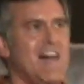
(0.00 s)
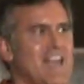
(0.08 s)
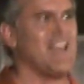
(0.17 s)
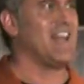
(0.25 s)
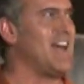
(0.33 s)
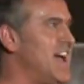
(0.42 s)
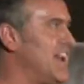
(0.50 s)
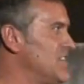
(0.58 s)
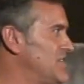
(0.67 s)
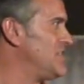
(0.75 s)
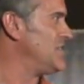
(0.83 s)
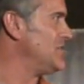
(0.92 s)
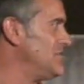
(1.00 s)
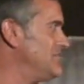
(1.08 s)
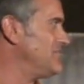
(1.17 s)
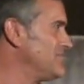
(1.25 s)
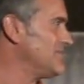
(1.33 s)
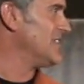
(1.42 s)
I got a guy in a suit.
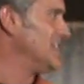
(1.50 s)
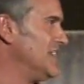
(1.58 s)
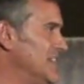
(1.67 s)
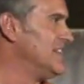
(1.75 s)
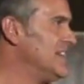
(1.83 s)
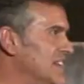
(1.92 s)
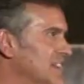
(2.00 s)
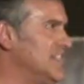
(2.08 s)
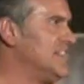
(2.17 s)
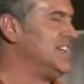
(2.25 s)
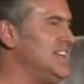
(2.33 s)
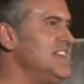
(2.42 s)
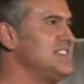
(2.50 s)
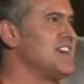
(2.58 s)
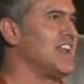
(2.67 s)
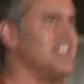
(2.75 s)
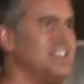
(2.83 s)
He's got a